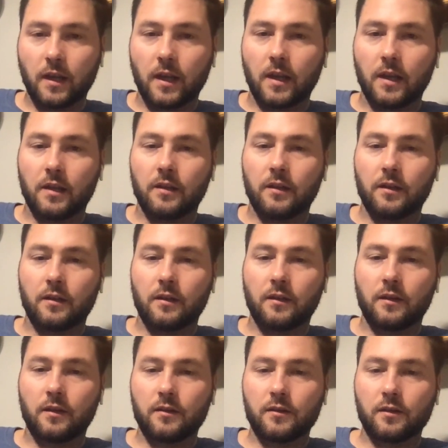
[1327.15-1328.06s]
and
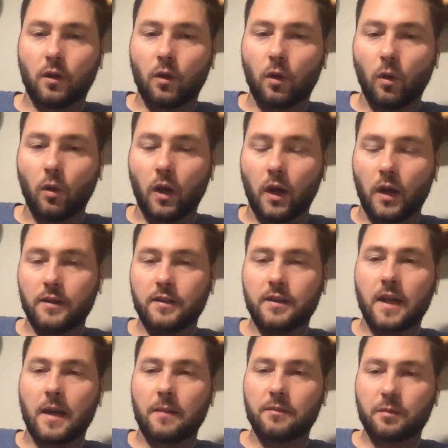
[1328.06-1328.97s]
there's a whole
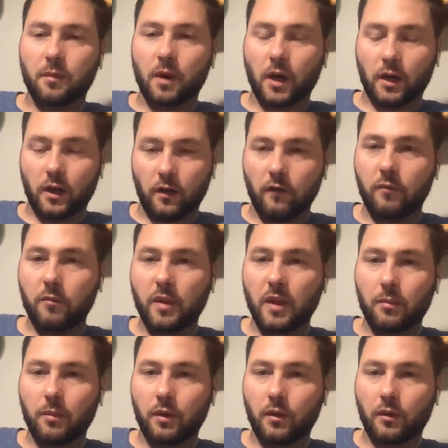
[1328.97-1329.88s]
untapped market of
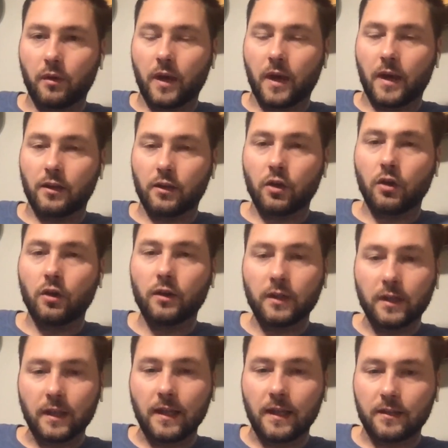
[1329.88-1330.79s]
people that
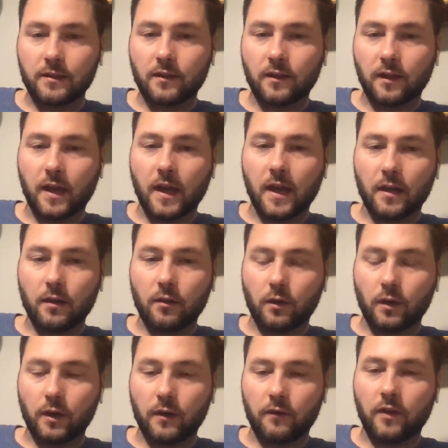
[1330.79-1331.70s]
could get into the
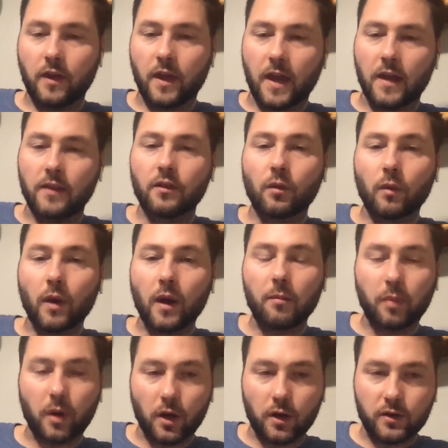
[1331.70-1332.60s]
category if they had the
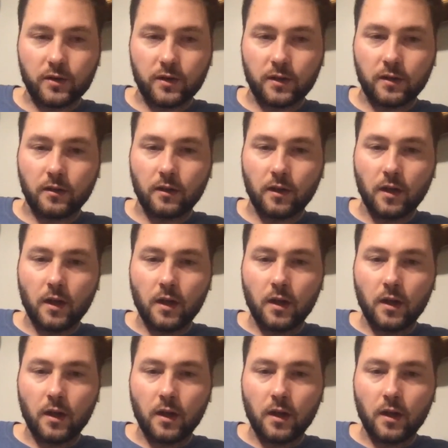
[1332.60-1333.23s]
right person,